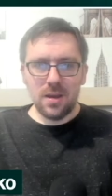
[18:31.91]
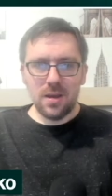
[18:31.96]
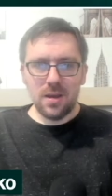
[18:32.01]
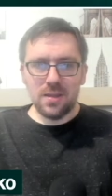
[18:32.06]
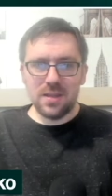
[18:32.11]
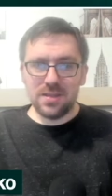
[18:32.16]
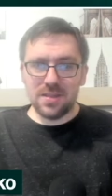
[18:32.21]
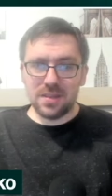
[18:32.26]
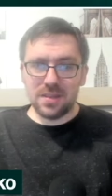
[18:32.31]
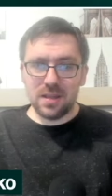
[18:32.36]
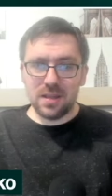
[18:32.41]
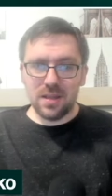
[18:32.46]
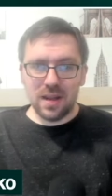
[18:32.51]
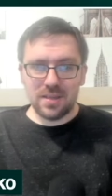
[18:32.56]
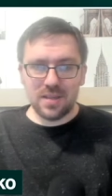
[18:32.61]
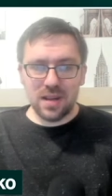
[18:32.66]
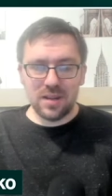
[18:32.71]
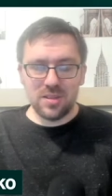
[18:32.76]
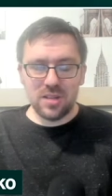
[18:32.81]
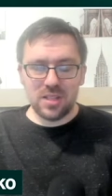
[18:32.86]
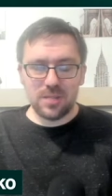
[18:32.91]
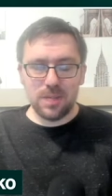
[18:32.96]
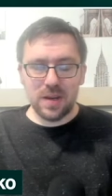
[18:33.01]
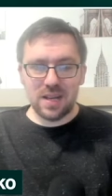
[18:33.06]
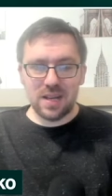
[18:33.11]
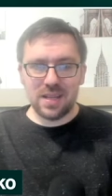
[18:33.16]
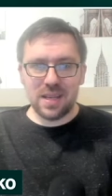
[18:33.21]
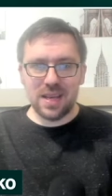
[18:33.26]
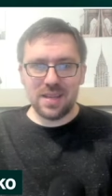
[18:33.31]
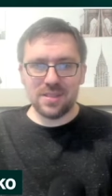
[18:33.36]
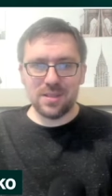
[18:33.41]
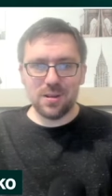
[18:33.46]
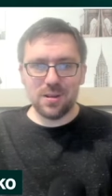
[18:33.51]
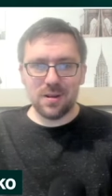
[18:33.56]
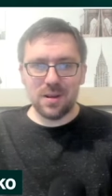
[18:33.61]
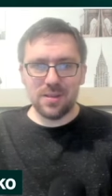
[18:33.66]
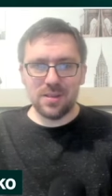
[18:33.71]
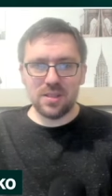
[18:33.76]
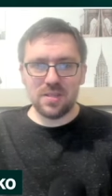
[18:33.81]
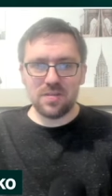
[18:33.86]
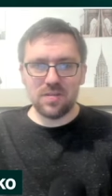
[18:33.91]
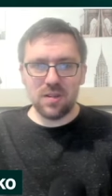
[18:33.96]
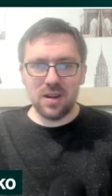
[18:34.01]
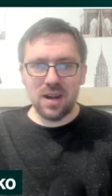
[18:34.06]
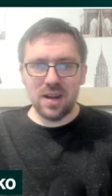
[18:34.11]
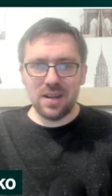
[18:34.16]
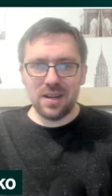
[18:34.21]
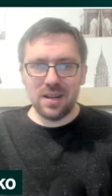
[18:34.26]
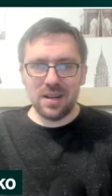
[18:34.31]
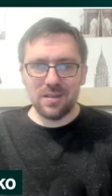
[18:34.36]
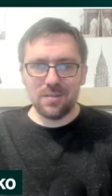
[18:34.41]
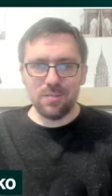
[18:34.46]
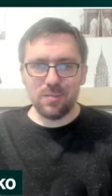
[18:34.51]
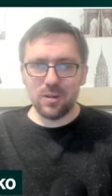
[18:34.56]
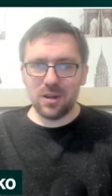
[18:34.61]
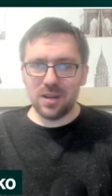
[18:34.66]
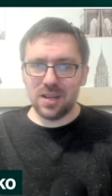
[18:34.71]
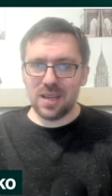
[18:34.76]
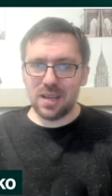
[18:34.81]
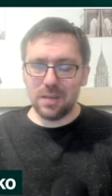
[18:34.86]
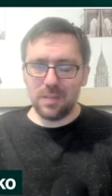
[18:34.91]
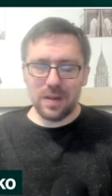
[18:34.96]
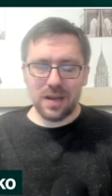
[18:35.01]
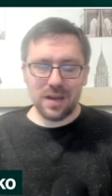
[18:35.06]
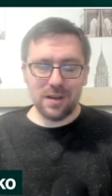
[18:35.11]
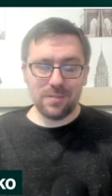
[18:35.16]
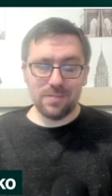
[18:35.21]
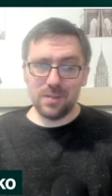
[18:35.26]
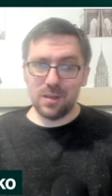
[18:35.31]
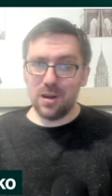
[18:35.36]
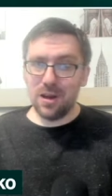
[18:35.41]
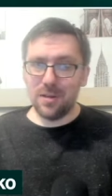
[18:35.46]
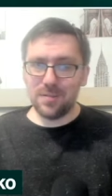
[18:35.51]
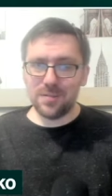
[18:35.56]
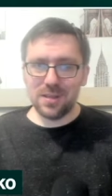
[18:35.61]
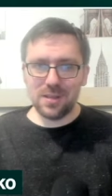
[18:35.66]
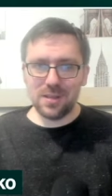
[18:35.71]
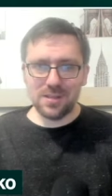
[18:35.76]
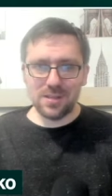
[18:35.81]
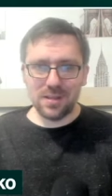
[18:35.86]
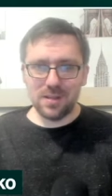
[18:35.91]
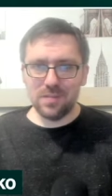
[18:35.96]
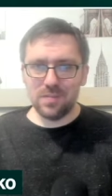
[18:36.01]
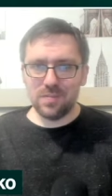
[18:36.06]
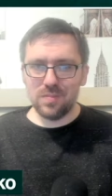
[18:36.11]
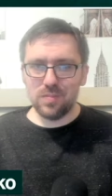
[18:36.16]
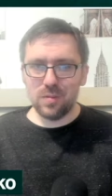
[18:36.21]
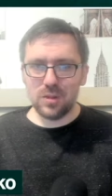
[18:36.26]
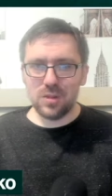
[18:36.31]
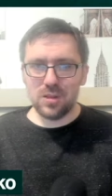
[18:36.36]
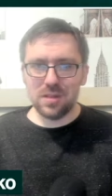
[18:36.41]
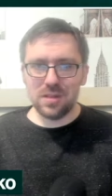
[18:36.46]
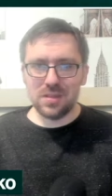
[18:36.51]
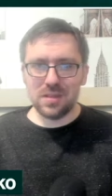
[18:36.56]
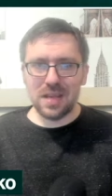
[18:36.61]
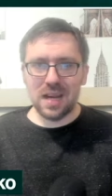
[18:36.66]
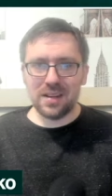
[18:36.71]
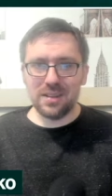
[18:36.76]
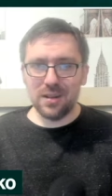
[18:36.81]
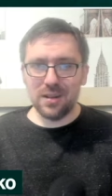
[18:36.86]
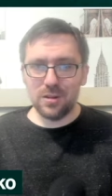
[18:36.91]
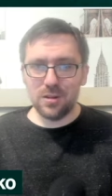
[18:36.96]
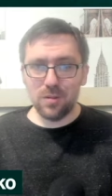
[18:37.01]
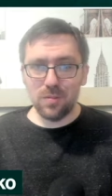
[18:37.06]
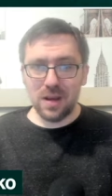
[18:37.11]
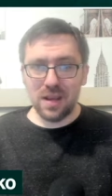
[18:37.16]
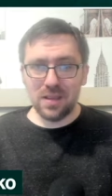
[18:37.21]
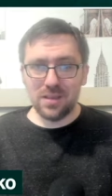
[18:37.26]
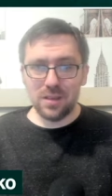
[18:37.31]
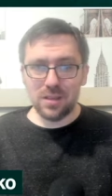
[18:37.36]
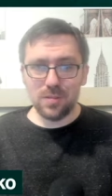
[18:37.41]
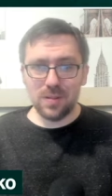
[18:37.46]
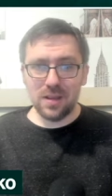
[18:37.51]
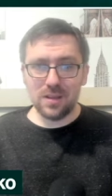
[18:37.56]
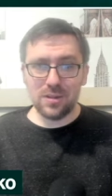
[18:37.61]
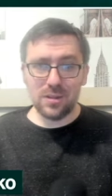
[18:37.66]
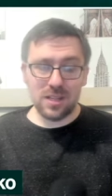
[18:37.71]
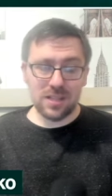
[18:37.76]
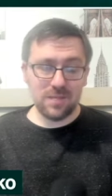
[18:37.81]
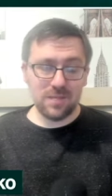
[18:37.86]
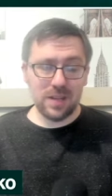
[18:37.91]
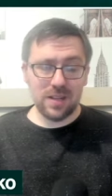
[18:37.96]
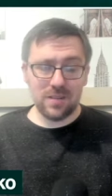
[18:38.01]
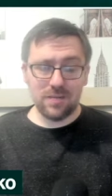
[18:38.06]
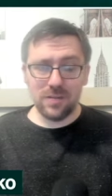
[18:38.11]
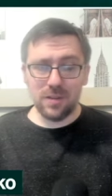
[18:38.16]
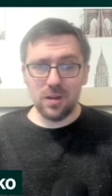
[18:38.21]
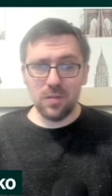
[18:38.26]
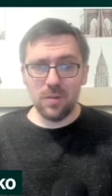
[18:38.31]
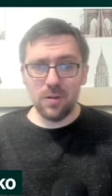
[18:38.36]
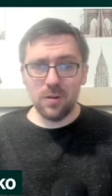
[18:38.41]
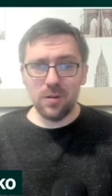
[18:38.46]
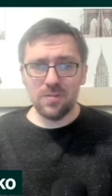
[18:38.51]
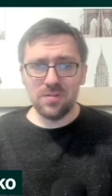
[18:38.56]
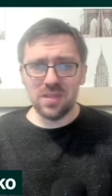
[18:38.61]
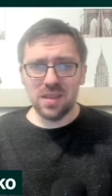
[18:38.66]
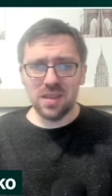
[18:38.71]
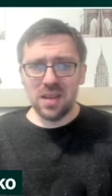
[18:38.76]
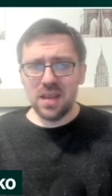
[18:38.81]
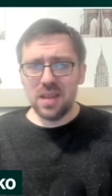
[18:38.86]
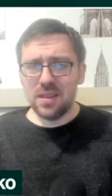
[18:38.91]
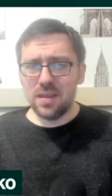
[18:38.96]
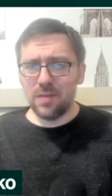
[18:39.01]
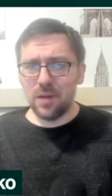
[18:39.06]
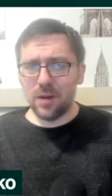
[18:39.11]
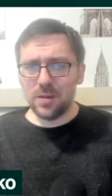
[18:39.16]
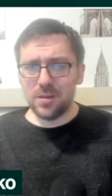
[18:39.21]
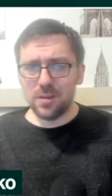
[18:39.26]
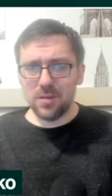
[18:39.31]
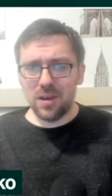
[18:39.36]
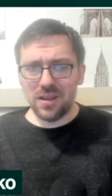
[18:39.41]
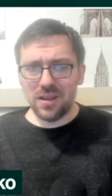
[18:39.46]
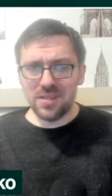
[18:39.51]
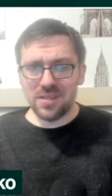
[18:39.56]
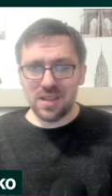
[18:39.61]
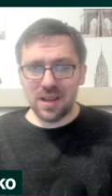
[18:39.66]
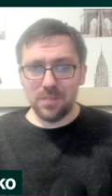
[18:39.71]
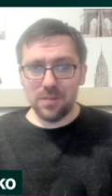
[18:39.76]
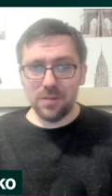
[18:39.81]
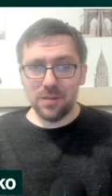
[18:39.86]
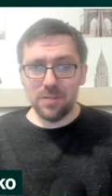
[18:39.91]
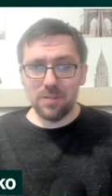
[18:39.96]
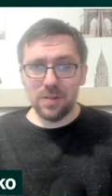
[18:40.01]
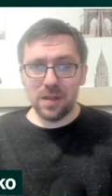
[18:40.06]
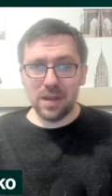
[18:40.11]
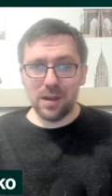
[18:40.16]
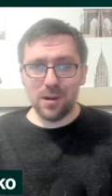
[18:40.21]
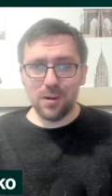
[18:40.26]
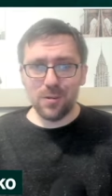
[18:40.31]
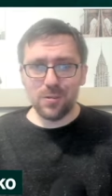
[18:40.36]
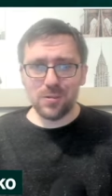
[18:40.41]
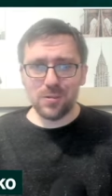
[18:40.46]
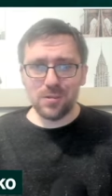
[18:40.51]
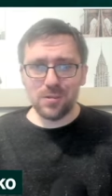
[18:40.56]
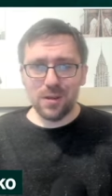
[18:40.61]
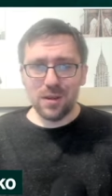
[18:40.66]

This is the Locked On Jets podcast here on this Friday, talking about the offseason, which has gotten underway this week. Jets have made a few moves. They've also lost a couple of players.